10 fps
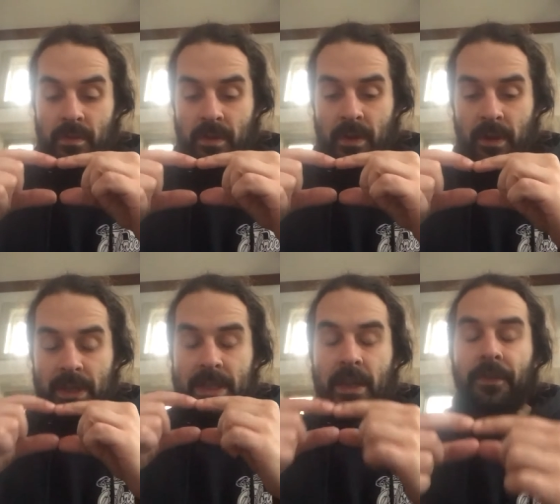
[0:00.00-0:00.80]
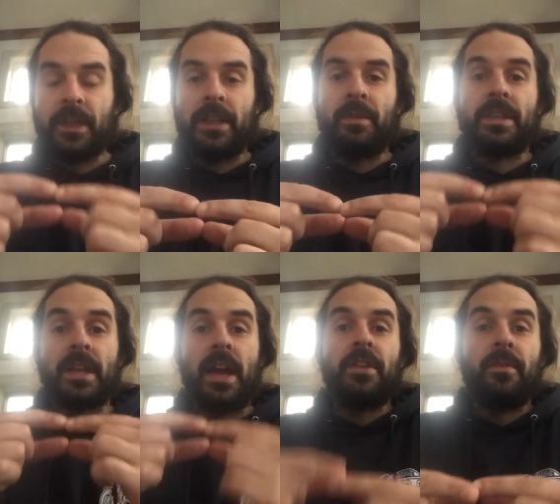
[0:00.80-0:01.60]
It, it's tough to get them to
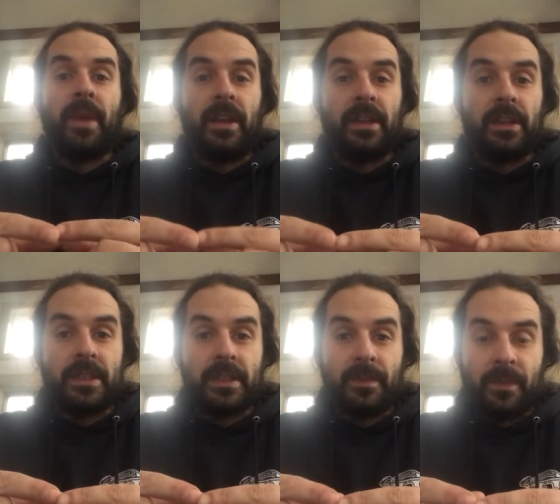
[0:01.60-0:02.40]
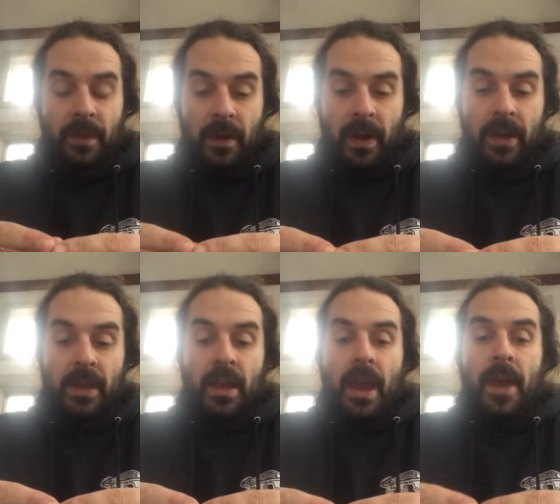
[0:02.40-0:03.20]
sign your mailing list. All right,
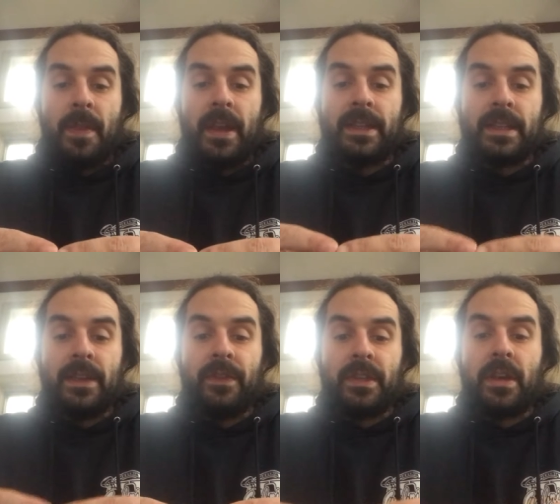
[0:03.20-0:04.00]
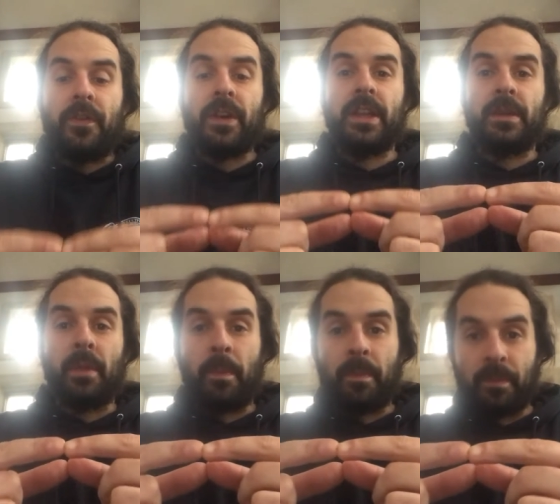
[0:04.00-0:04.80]
and then it's even tougher to get
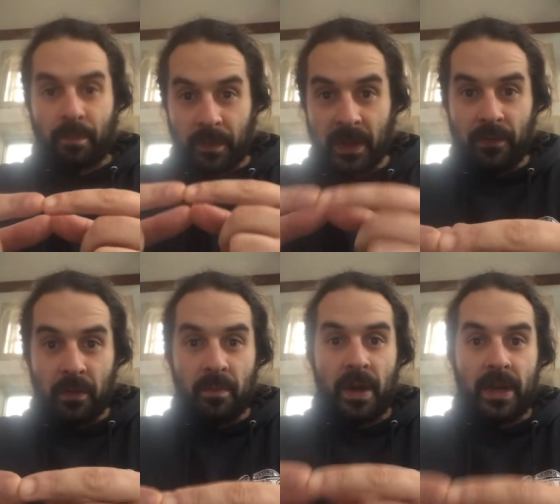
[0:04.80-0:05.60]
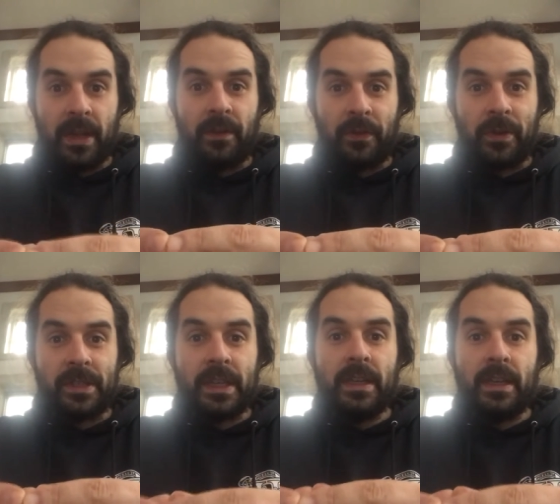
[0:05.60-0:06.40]
them to give you money for a
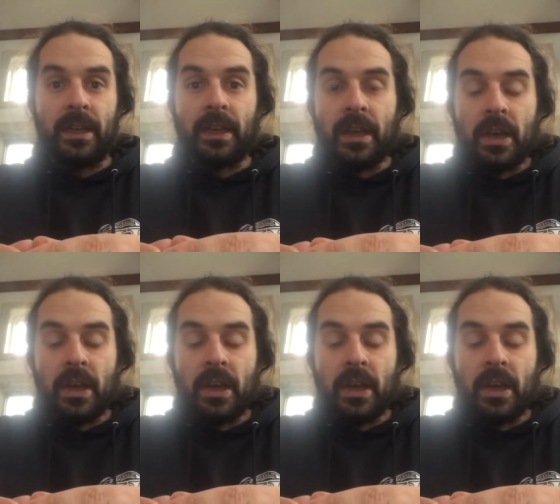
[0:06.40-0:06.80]
CD.